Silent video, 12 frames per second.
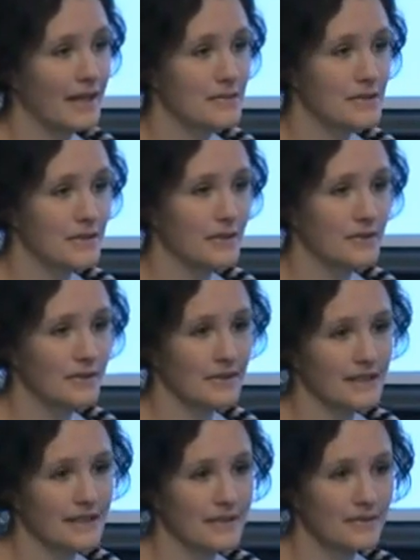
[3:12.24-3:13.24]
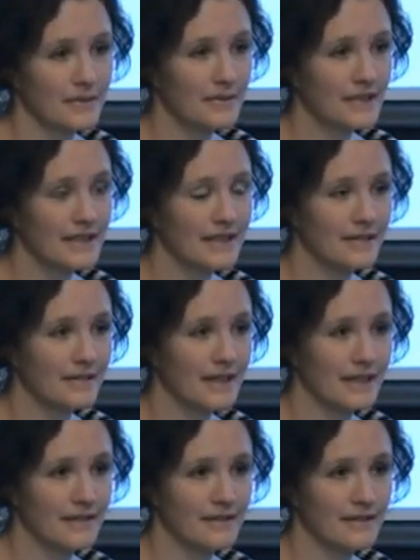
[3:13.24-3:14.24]
to were really
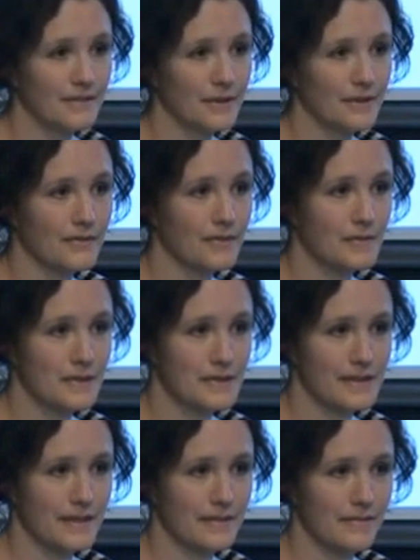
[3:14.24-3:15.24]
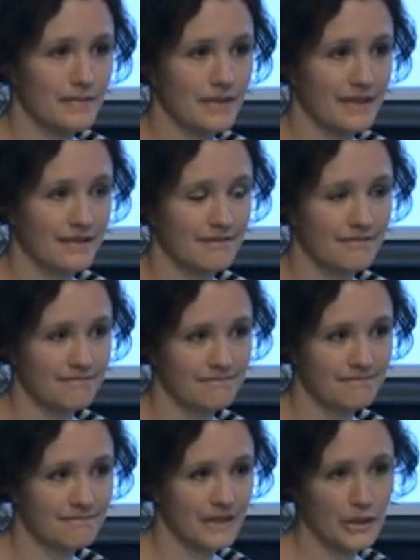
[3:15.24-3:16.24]
around the role of the museum in
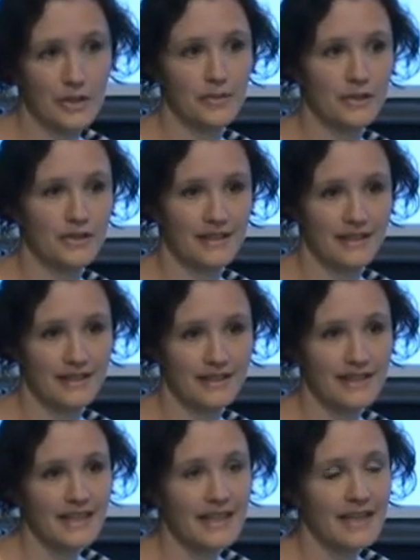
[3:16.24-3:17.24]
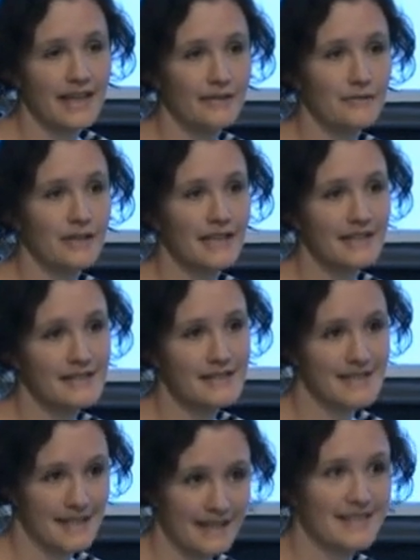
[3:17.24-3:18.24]
the community and
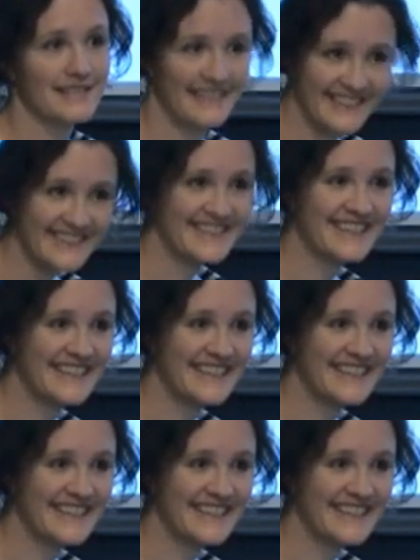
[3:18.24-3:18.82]
reinstating,